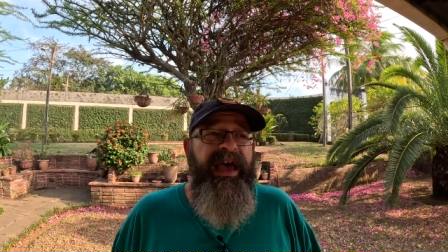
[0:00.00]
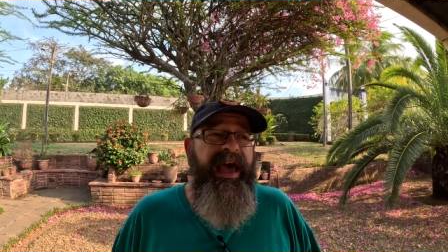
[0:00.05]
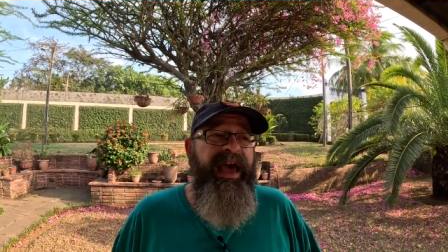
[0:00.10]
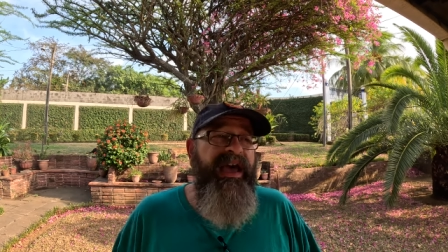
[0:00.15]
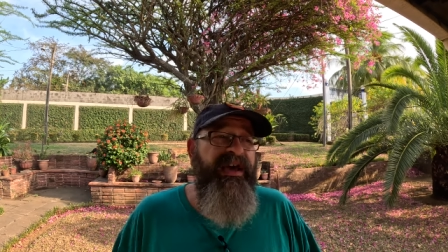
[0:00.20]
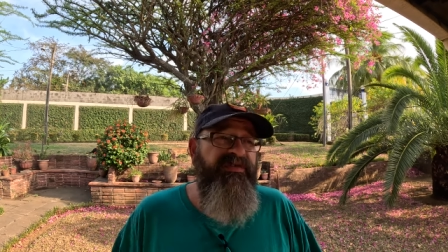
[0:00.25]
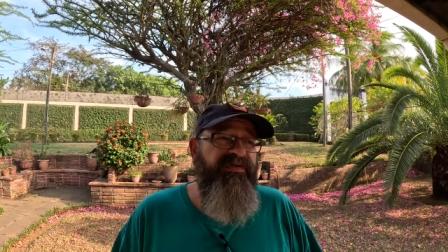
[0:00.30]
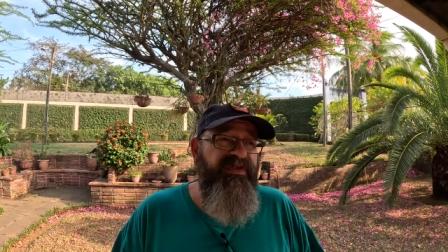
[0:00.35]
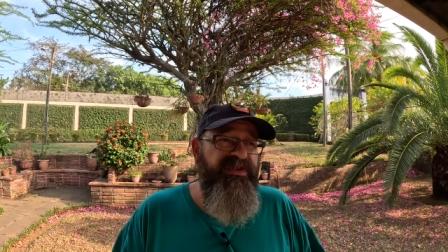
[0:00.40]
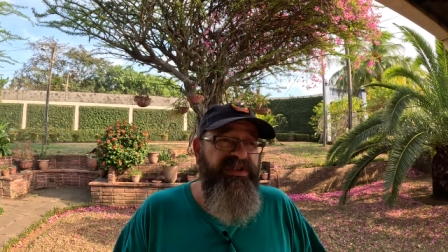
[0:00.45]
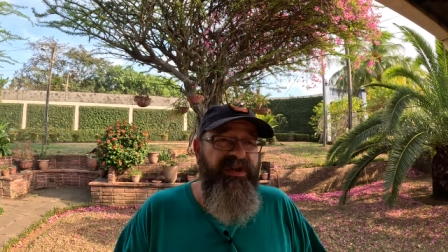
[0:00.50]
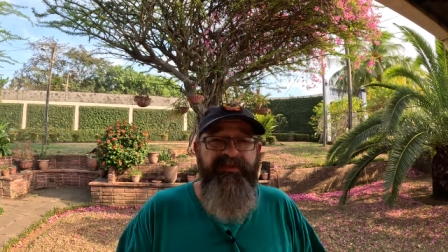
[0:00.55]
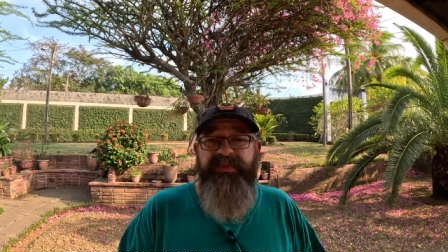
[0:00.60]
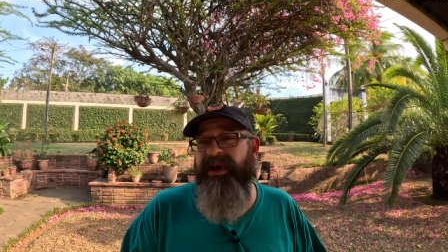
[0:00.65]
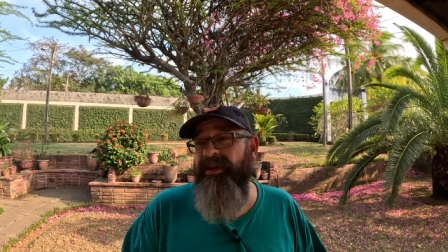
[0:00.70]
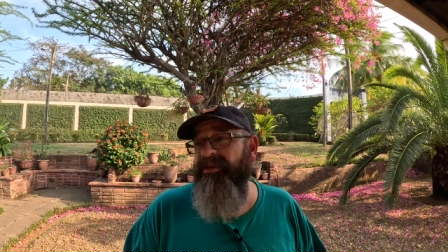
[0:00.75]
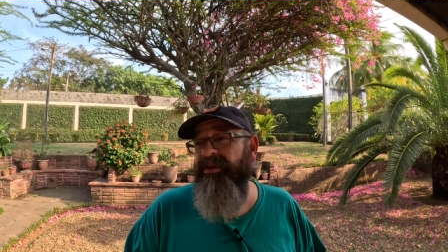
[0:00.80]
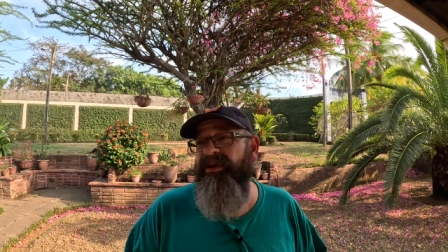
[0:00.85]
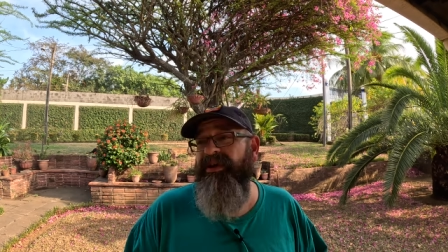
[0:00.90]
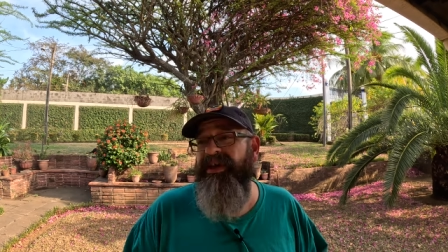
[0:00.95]
And for some
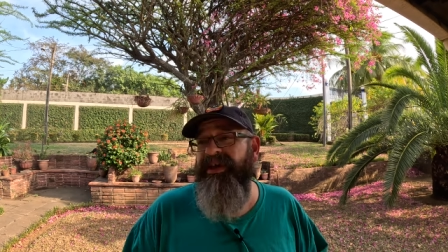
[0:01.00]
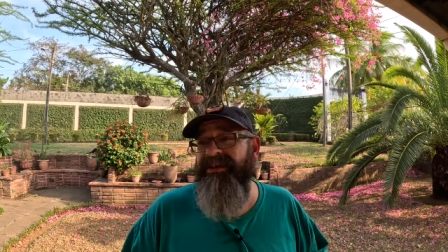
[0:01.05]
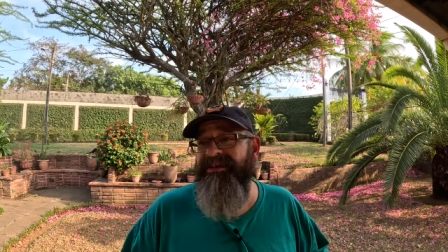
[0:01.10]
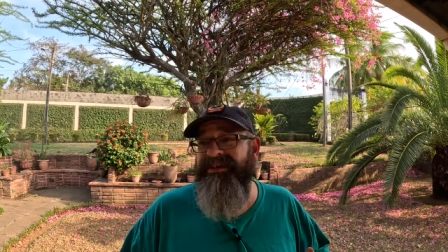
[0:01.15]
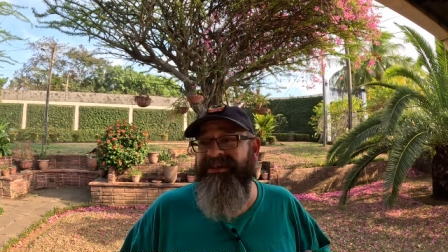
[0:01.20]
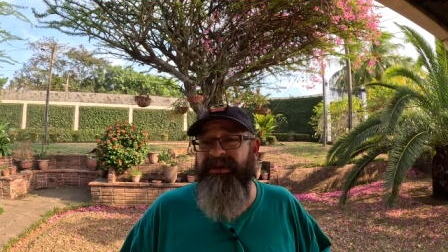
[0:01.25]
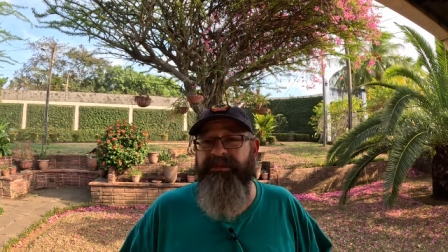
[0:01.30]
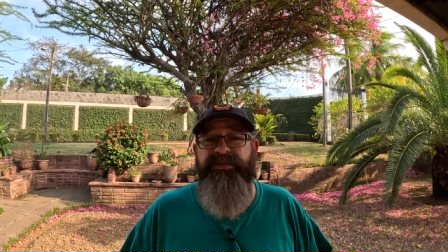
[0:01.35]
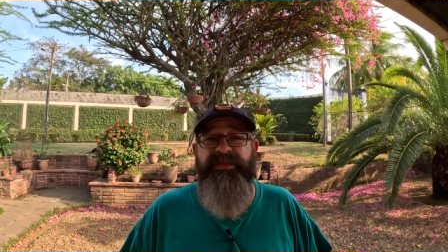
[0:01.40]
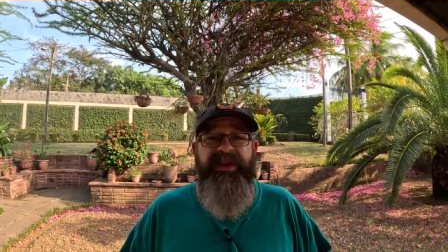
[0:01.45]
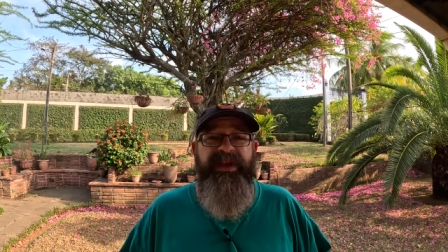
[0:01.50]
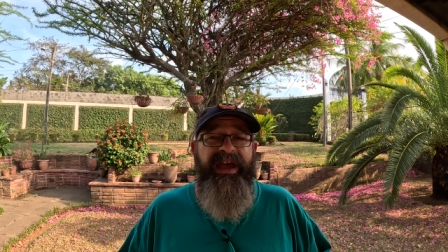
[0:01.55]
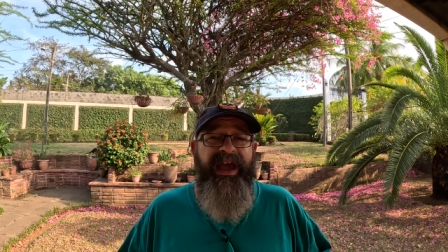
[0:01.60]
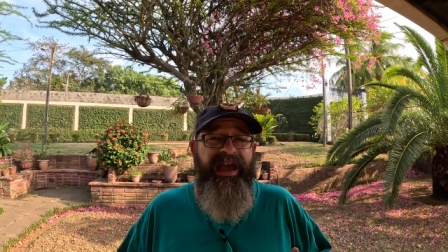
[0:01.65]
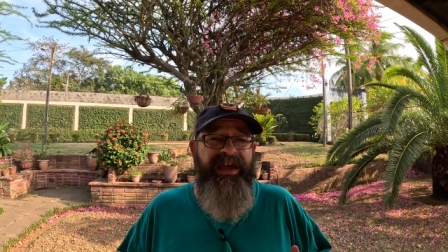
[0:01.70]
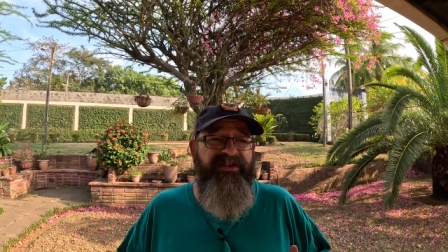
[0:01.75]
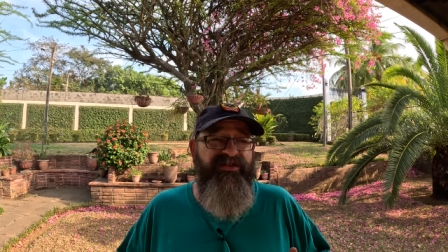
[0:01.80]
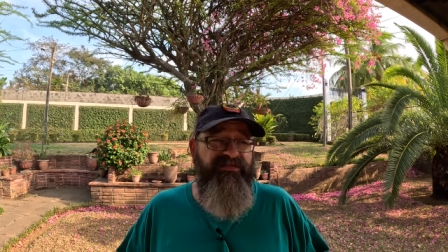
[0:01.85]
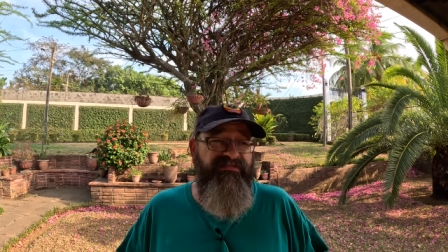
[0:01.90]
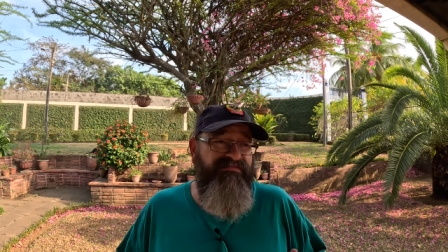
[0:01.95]
people, it's simply
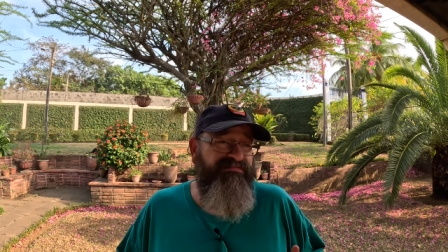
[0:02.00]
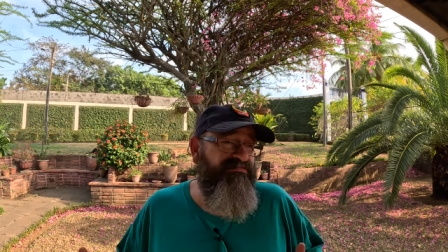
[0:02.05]
a